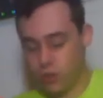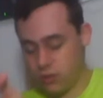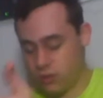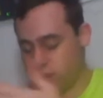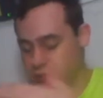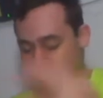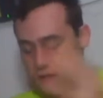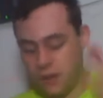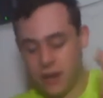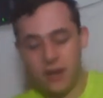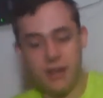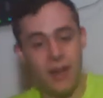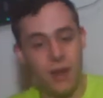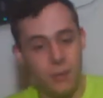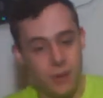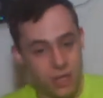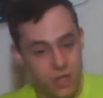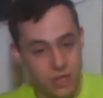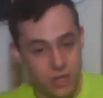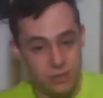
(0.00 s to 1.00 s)
depending how
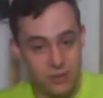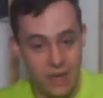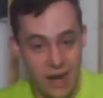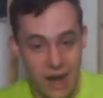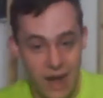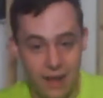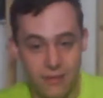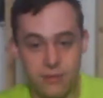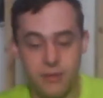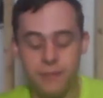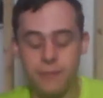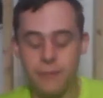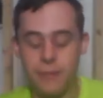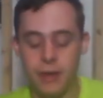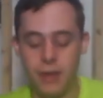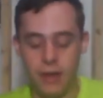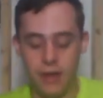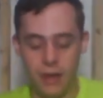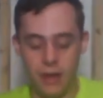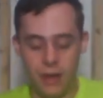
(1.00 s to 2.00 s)
many ships you have.
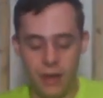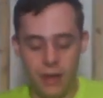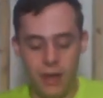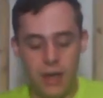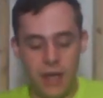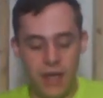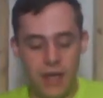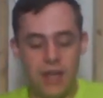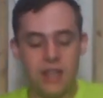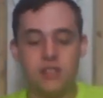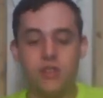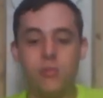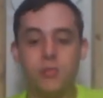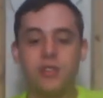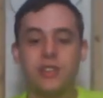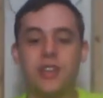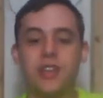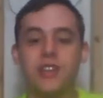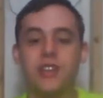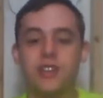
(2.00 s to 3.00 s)
It's
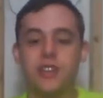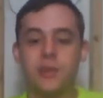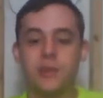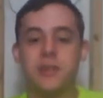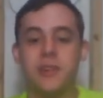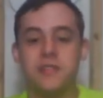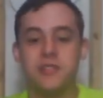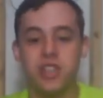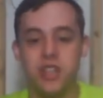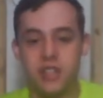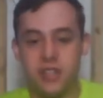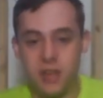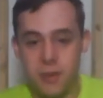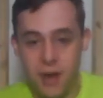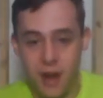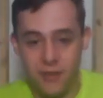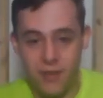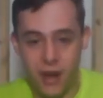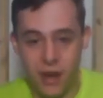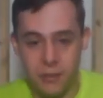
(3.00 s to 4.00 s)
almost like your ships have just come
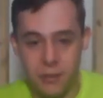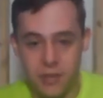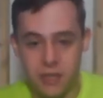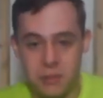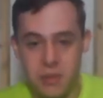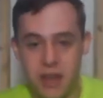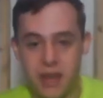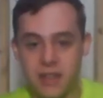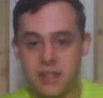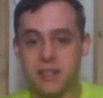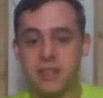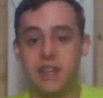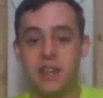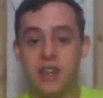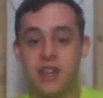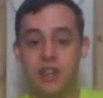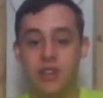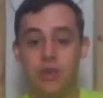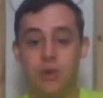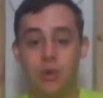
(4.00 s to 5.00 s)
out of hyperspace.
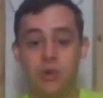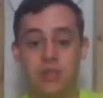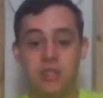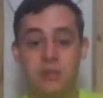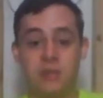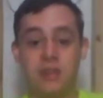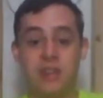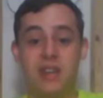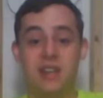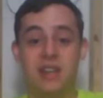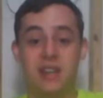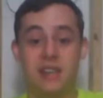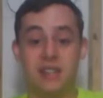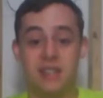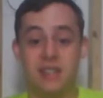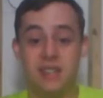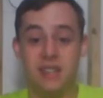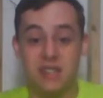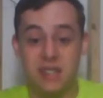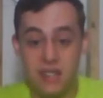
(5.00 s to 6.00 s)
Your speed is
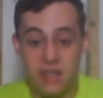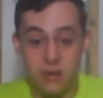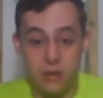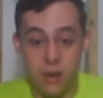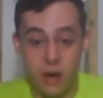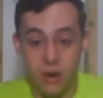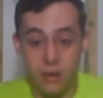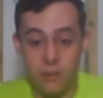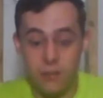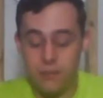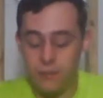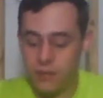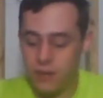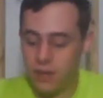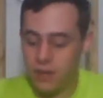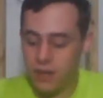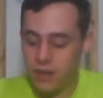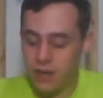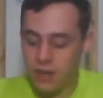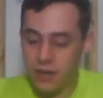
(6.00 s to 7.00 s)
0.
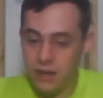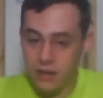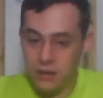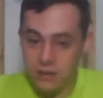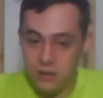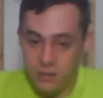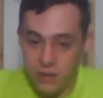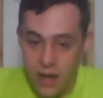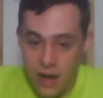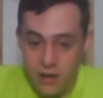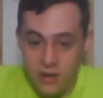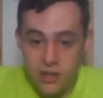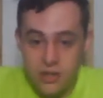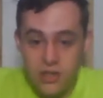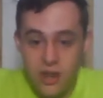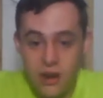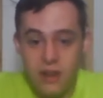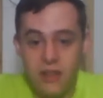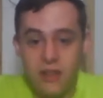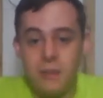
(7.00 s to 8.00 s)
So now you're
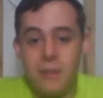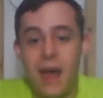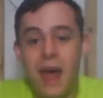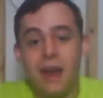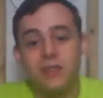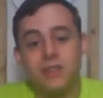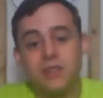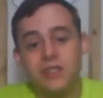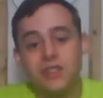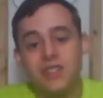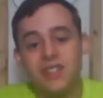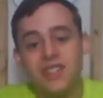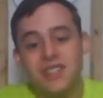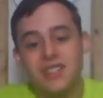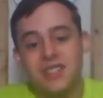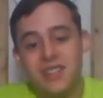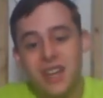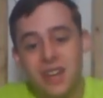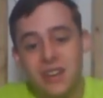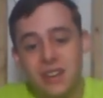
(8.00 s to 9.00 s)
starting the battle, you
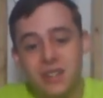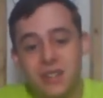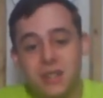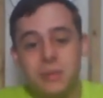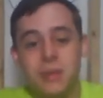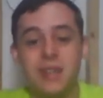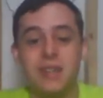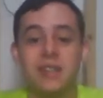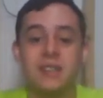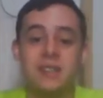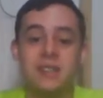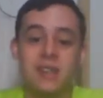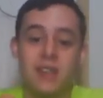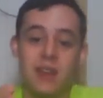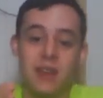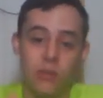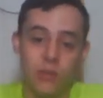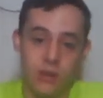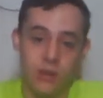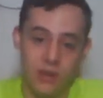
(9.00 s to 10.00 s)
set your speeds.
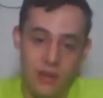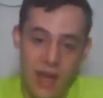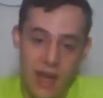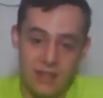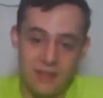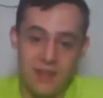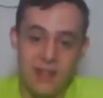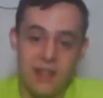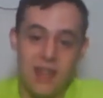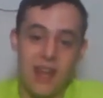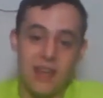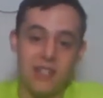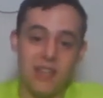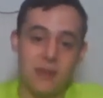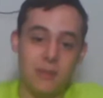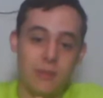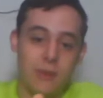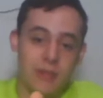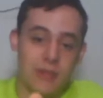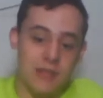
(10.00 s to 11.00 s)
When you activate that
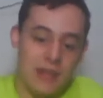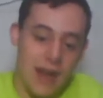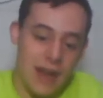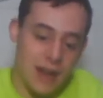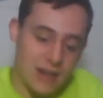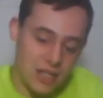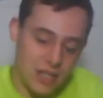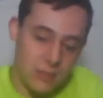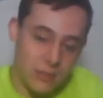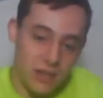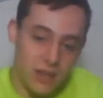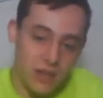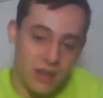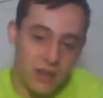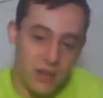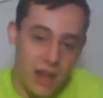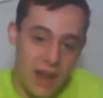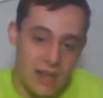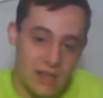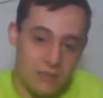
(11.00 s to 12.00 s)
ship can go
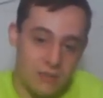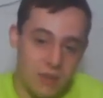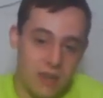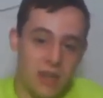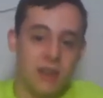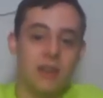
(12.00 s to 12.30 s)
that speed.